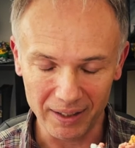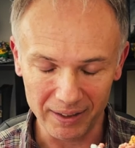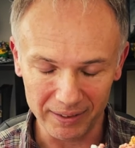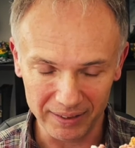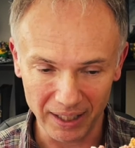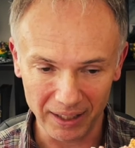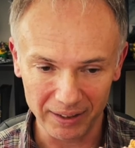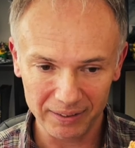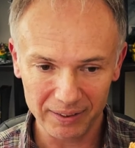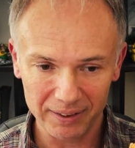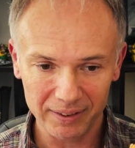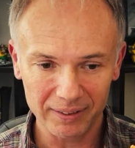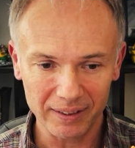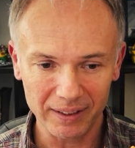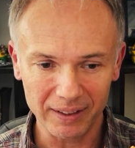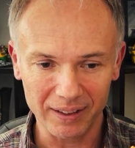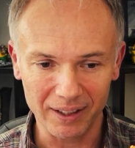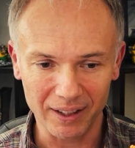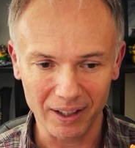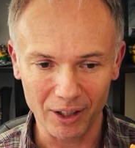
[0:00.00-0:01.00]
that
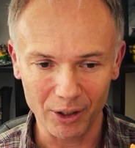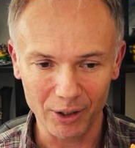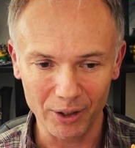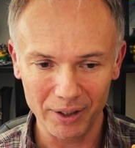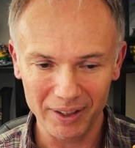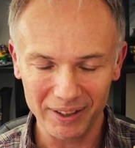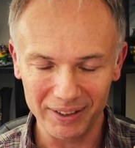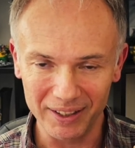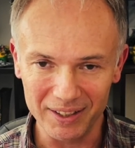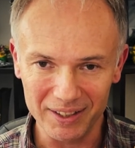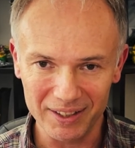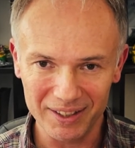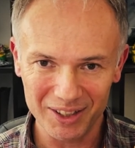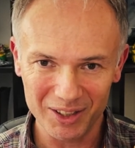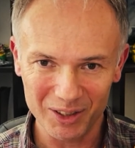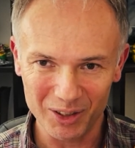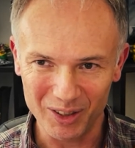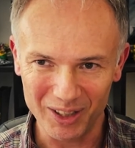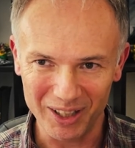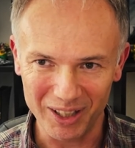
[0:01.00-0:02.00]
are
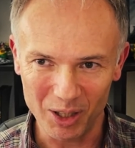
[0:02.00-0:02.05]
these